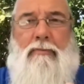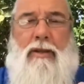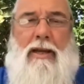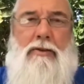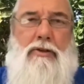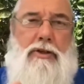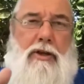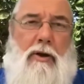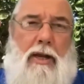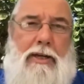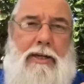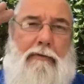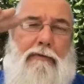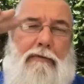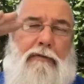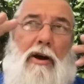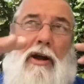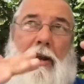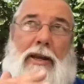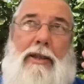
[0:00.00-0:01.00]
And so I
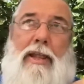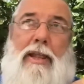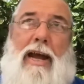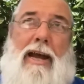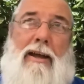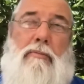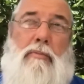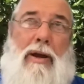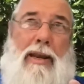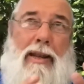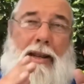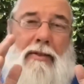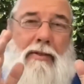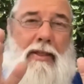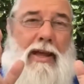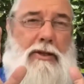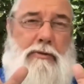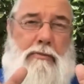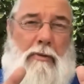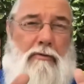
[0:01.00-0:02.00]
defined that and went,
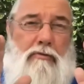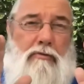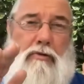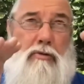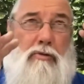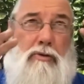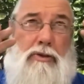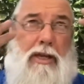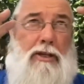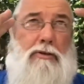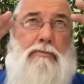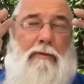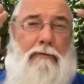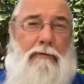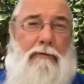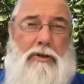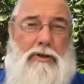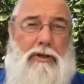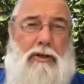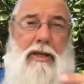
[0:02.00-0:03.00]
there's my rules, there's my
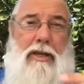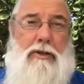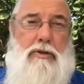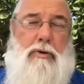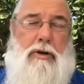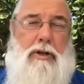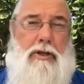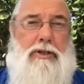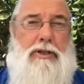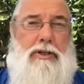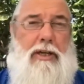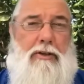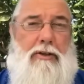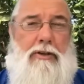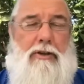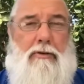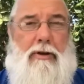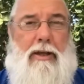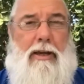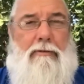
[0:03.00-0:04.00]
vision. That's what I stick
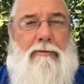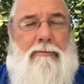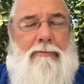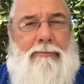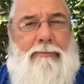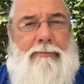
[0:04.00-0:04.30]
to now.